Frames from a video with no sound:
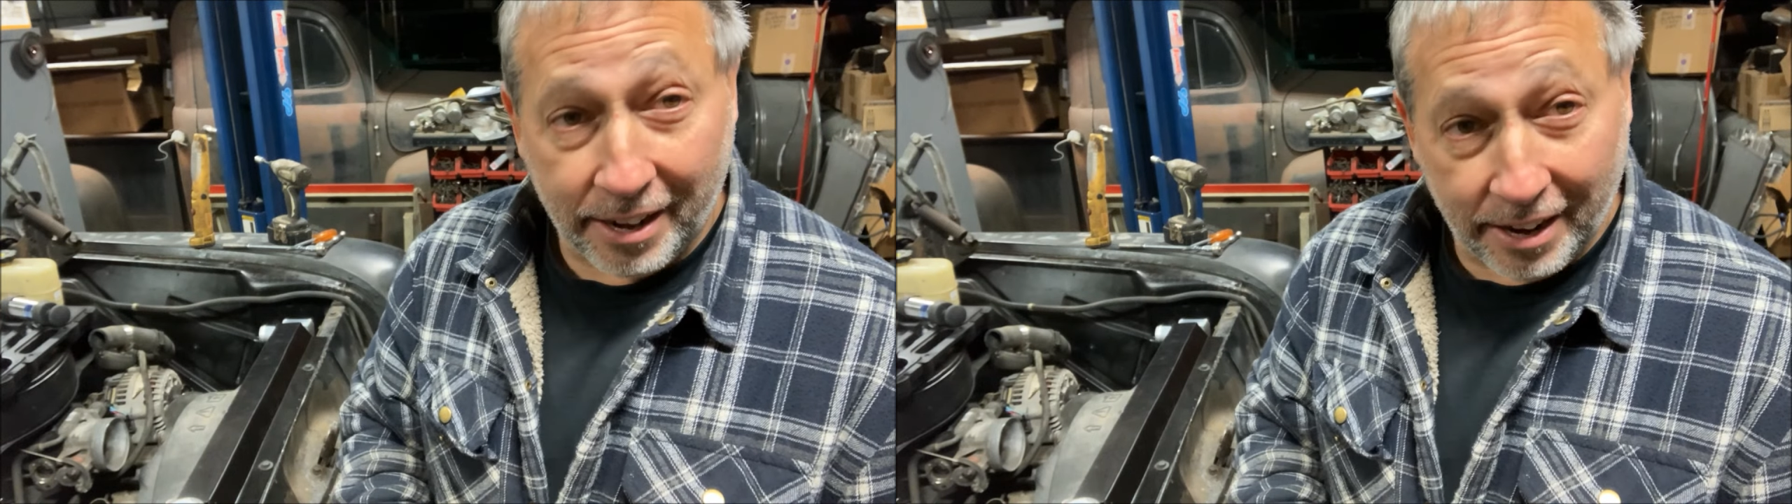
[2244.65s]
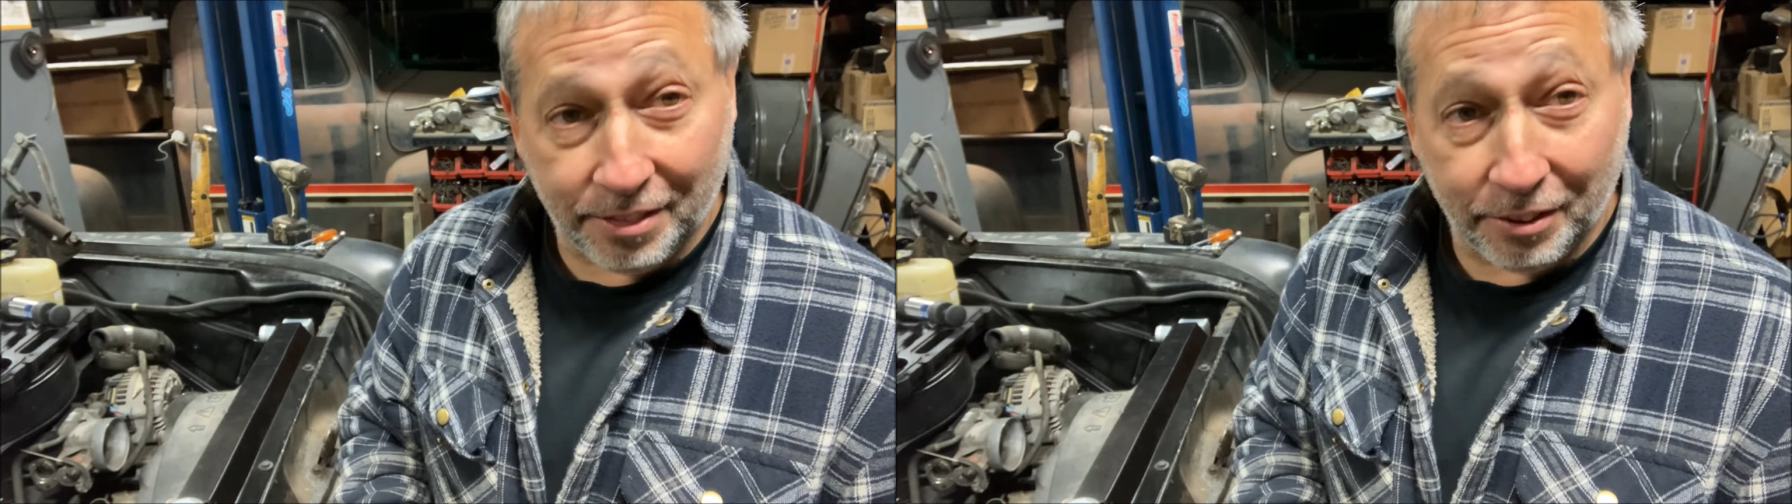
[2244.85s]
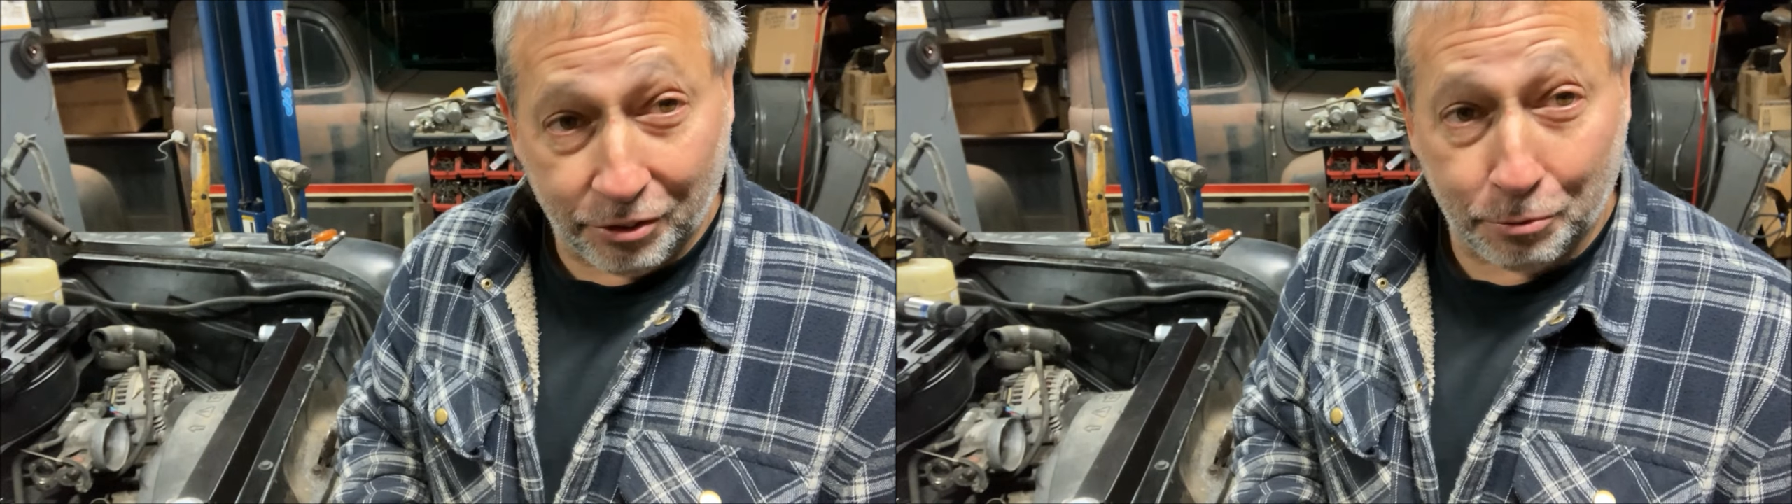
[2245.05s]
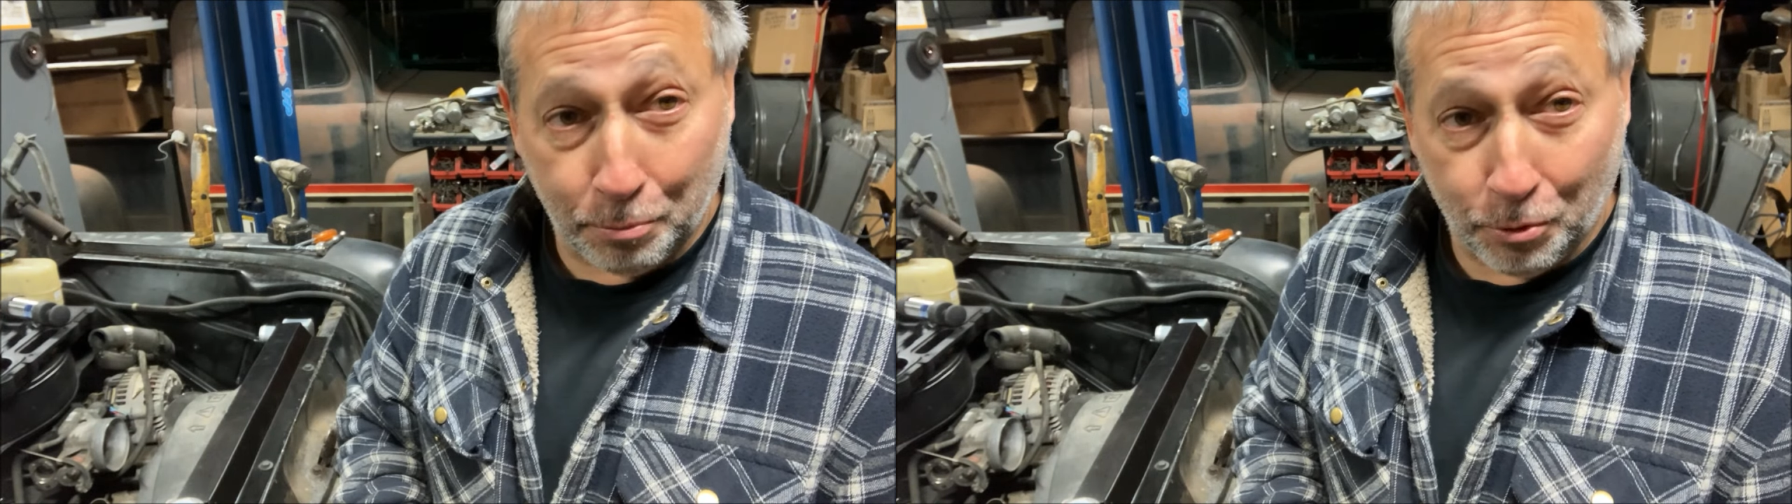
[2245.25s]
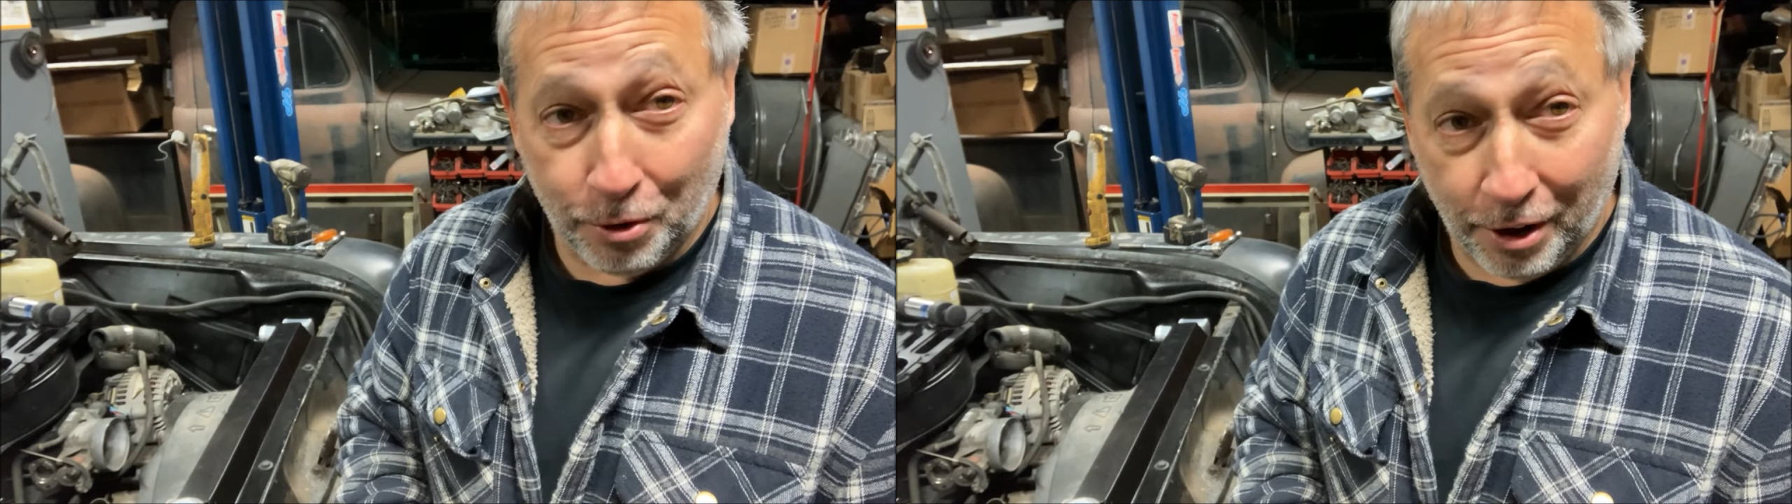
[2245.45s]
get this
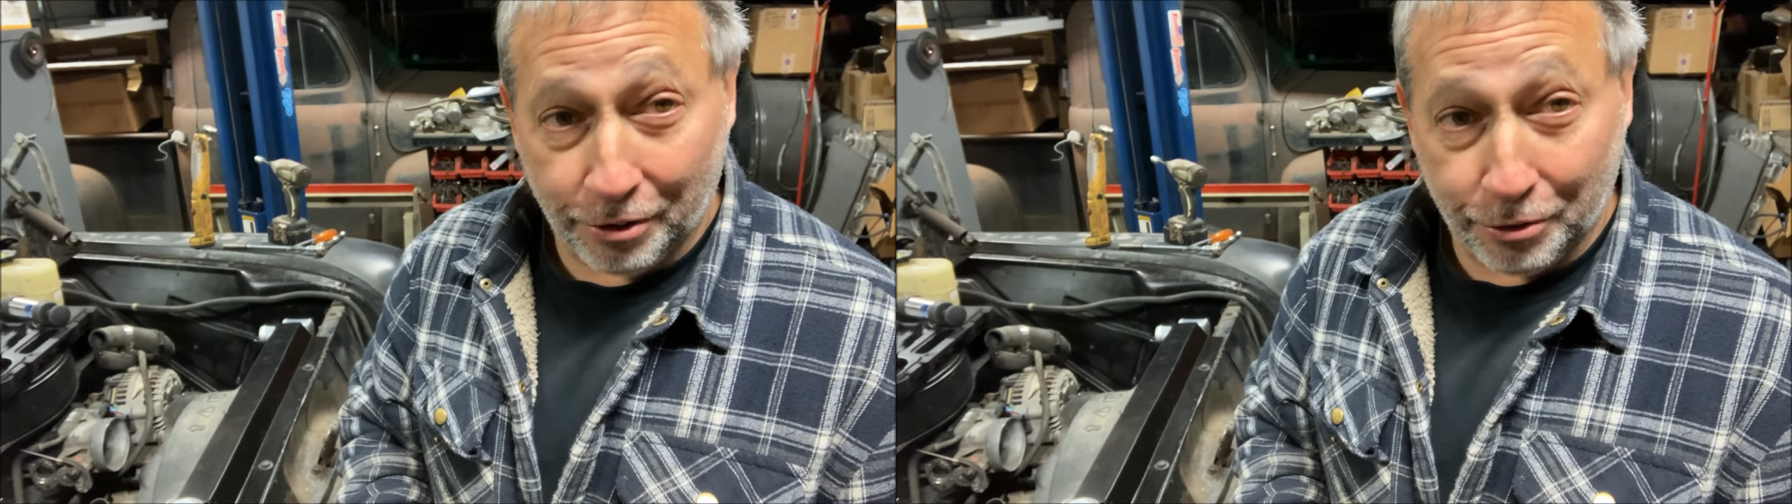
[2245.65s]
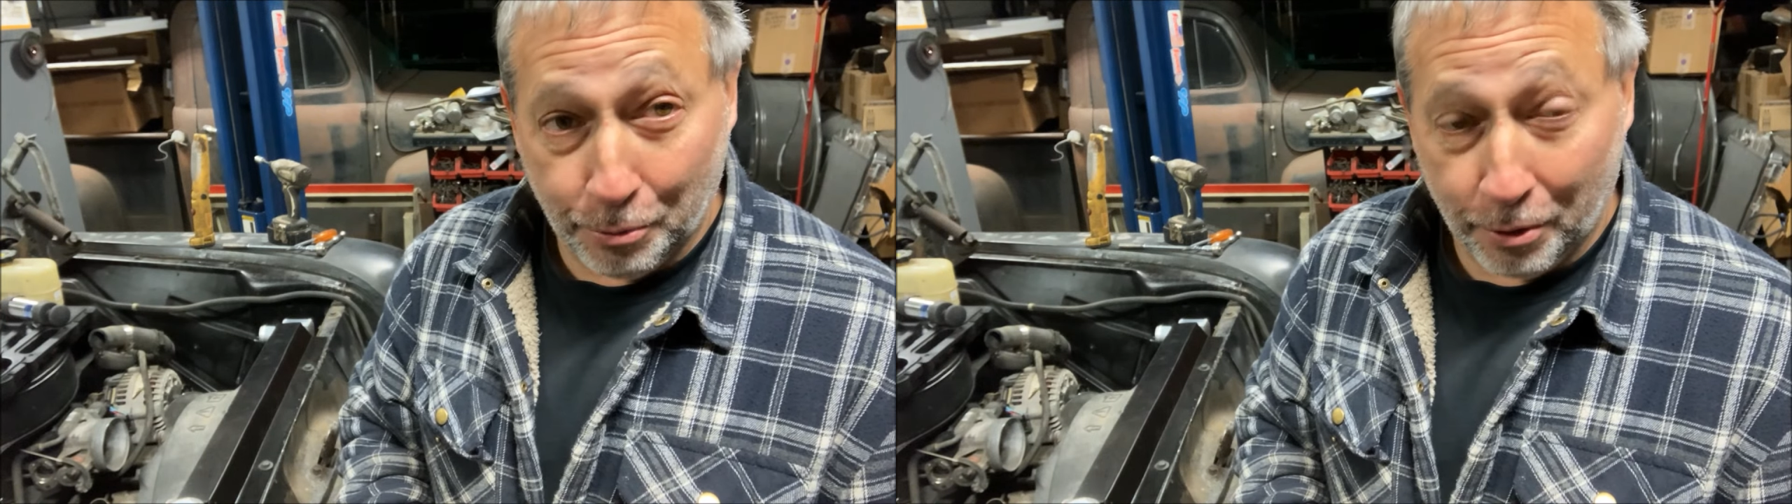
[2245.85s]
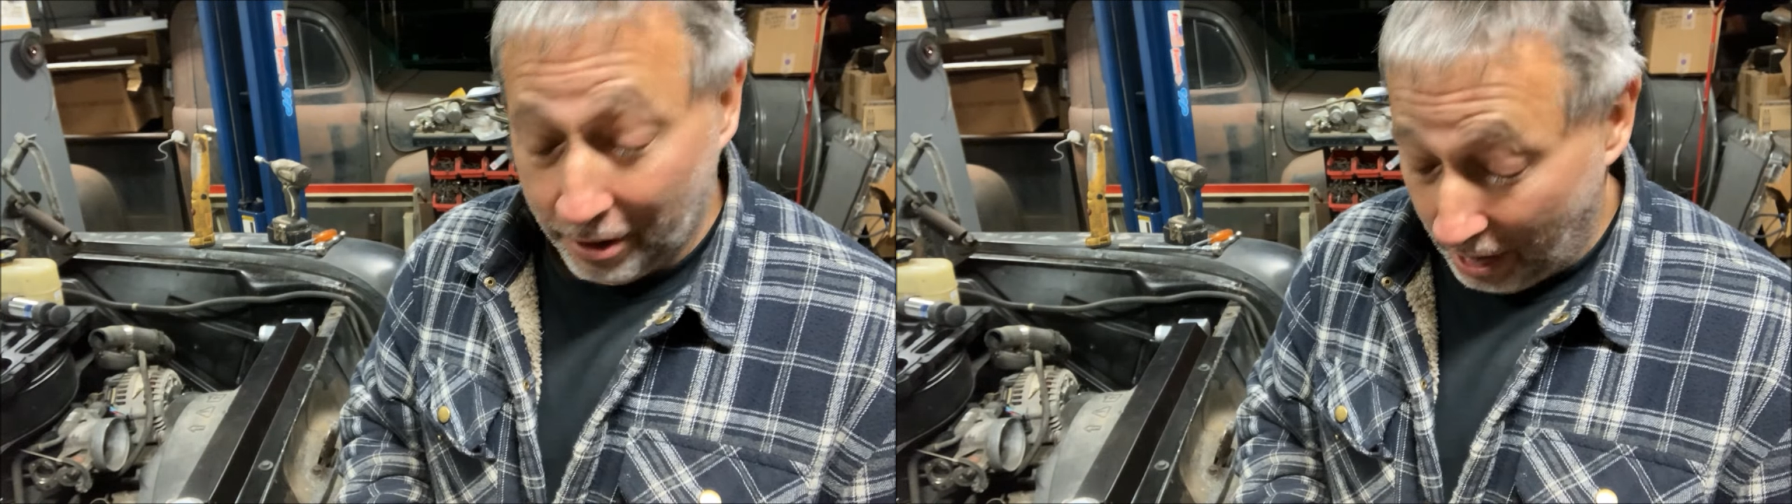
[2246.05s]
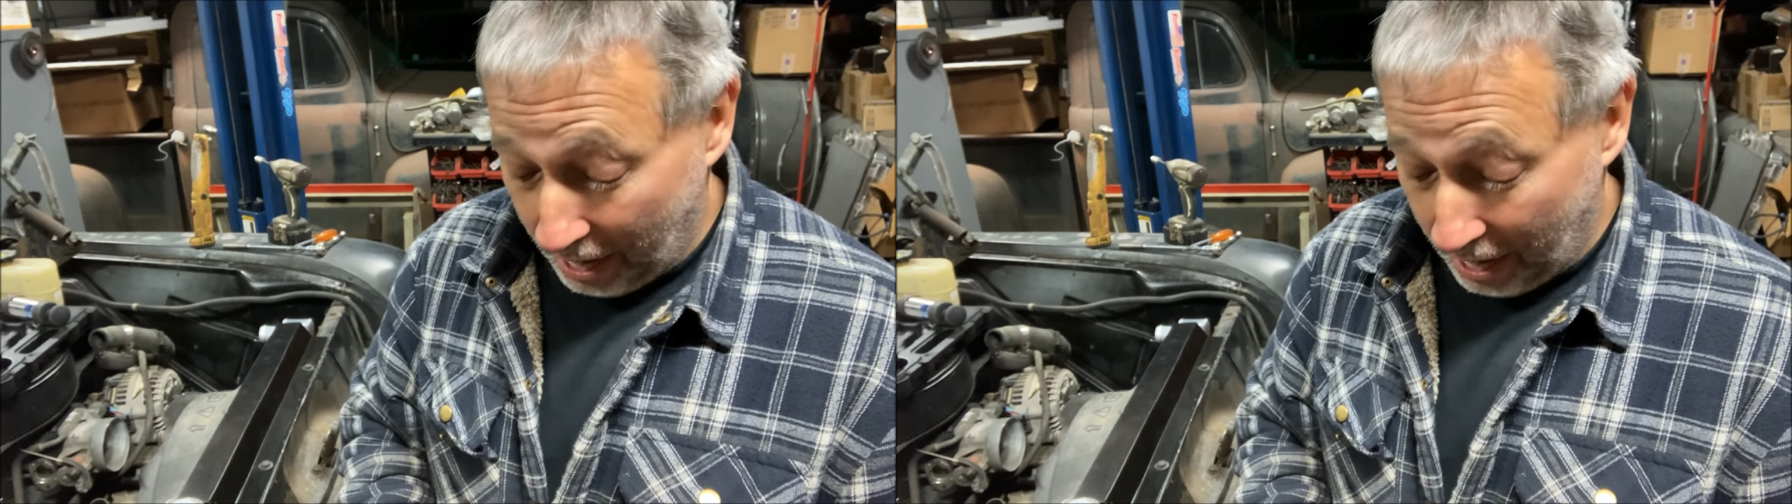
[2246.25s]
spool gun to work.